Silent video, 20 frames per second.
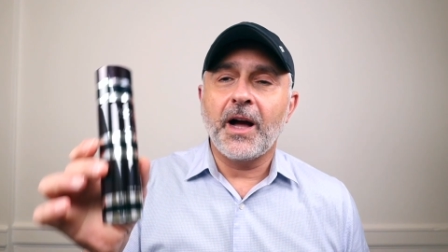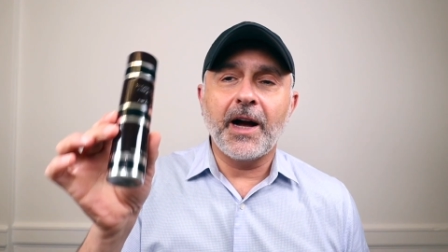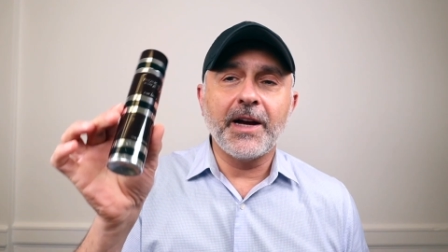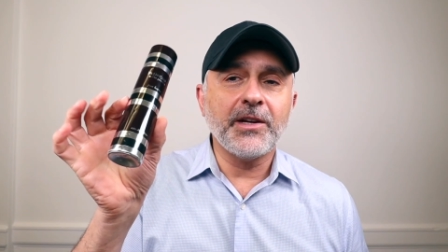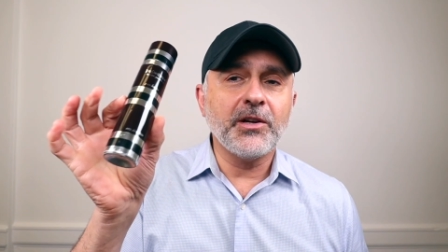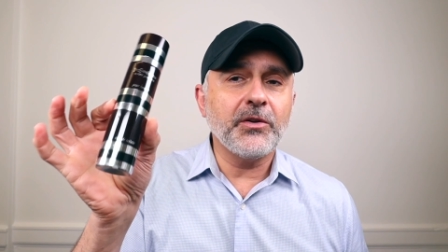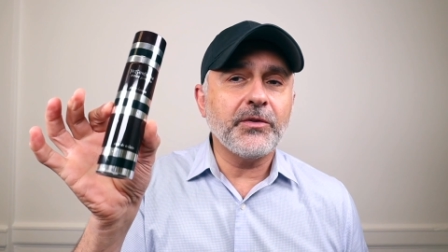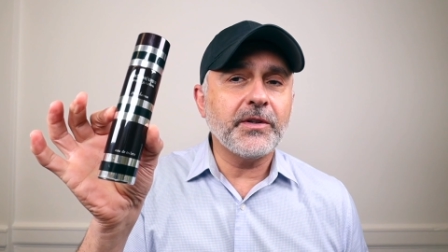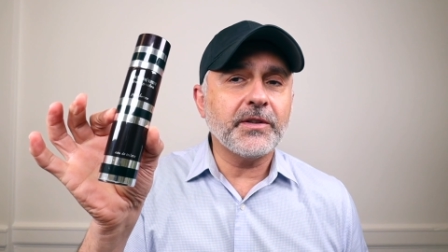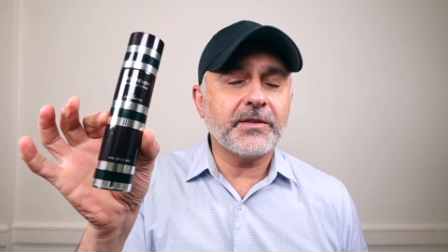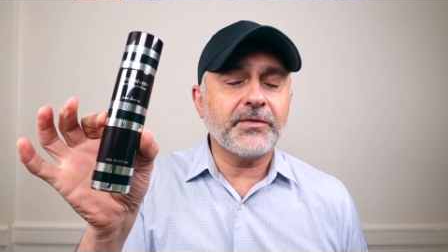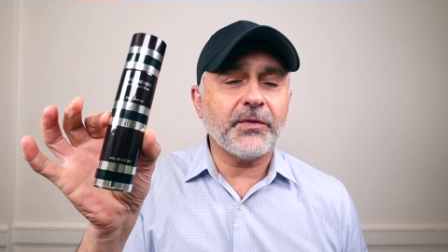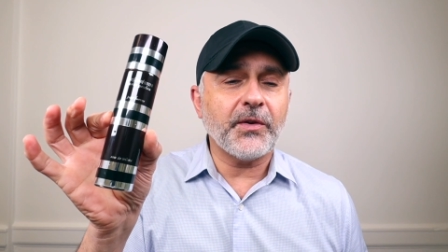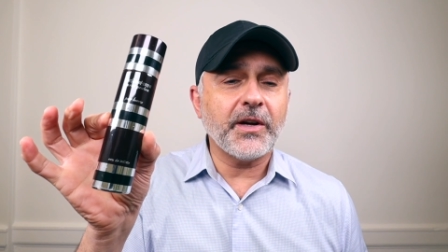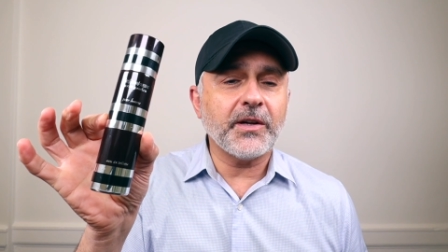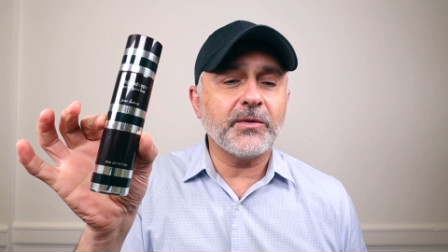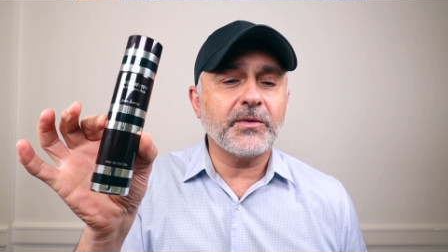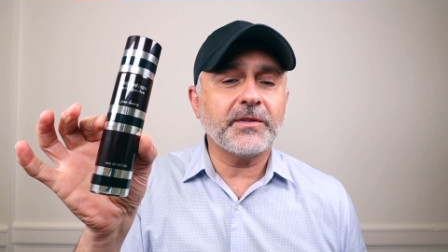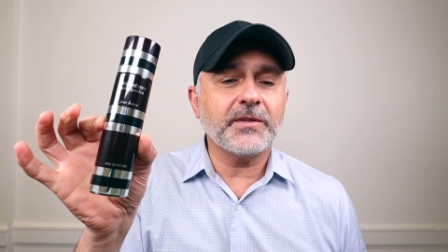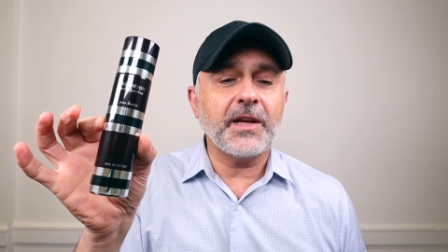I know this
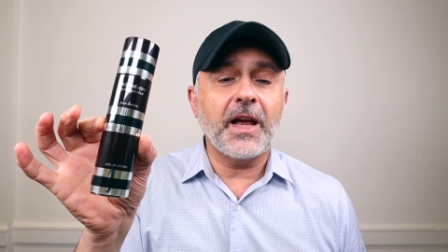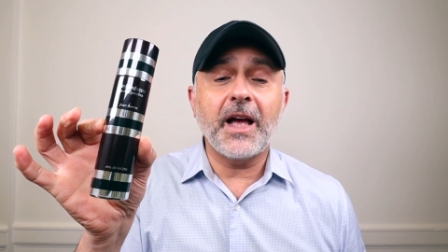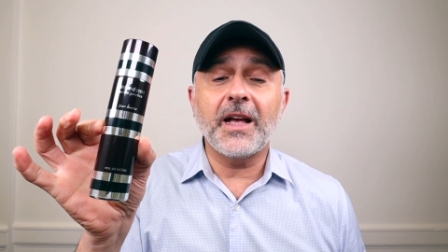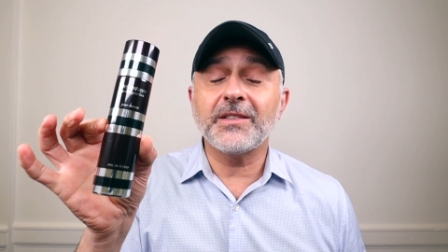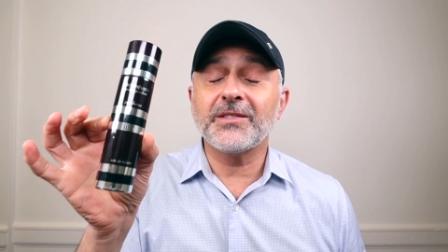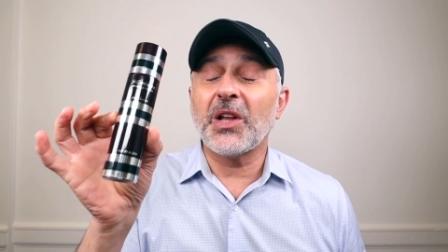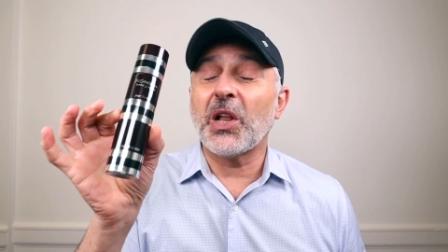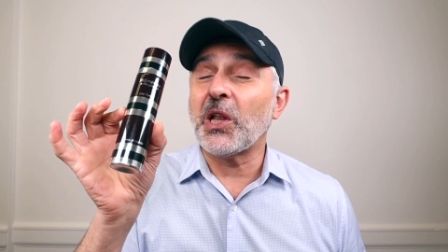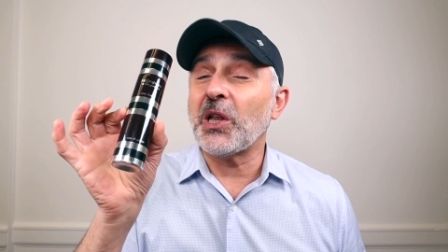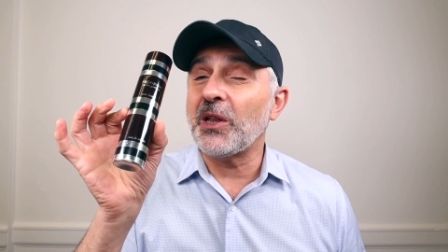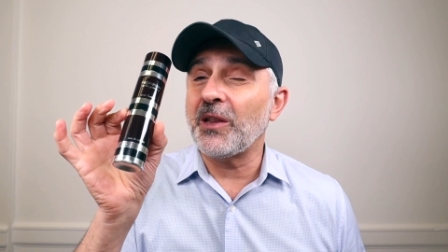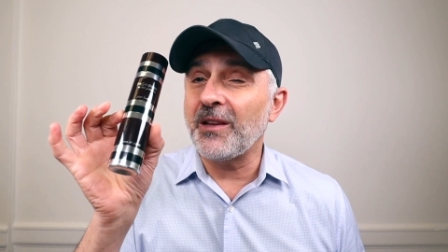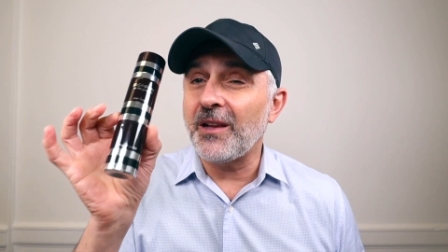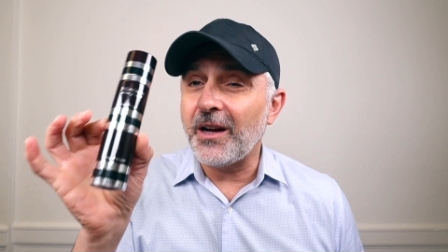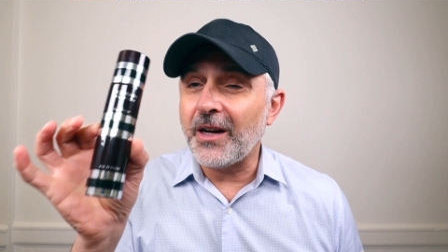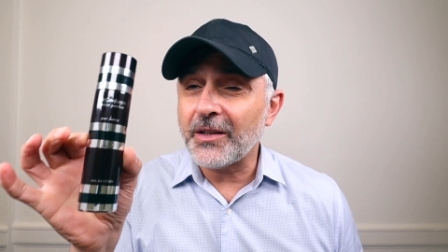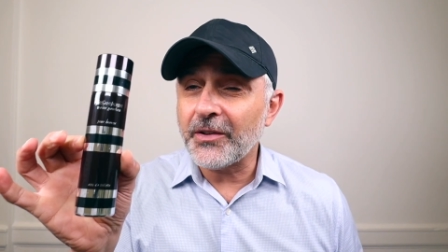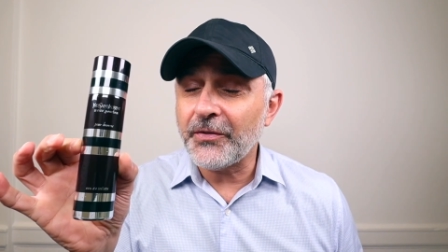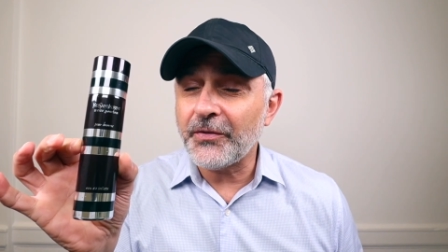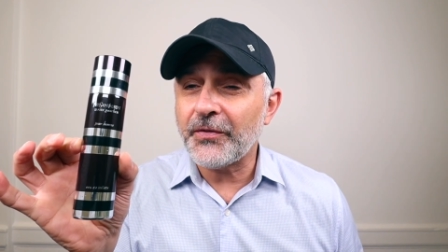fragrance has a
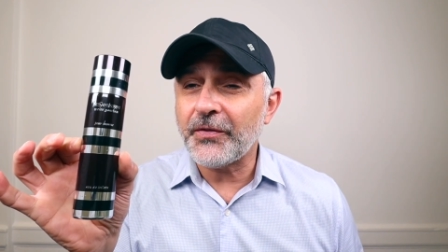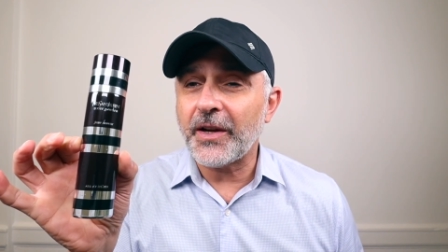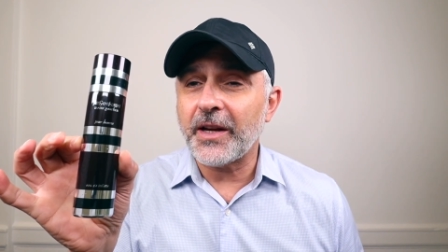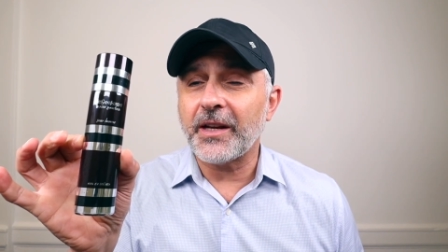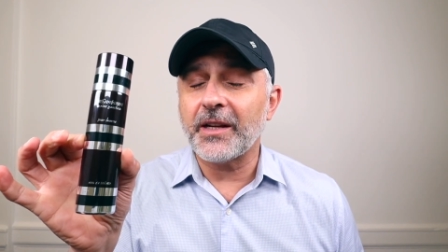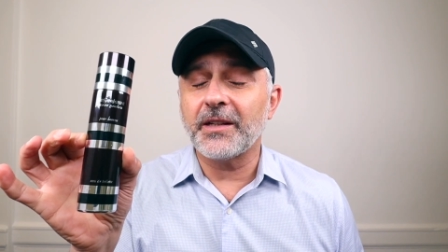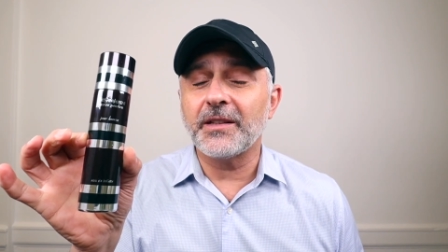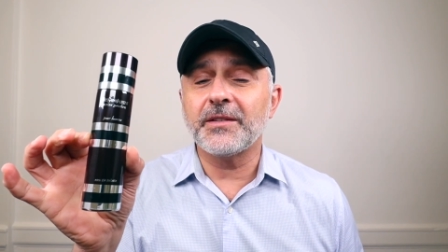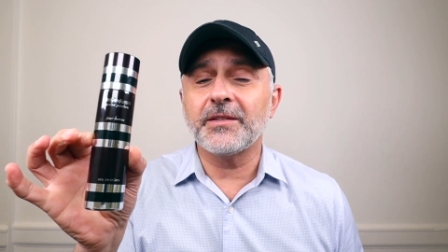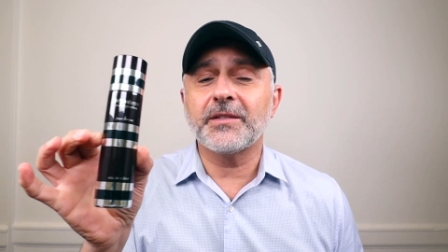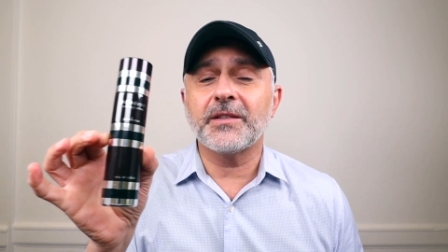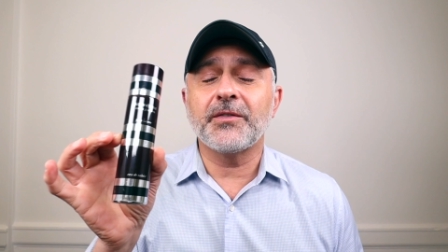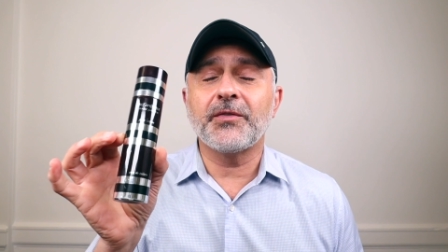lot of fans.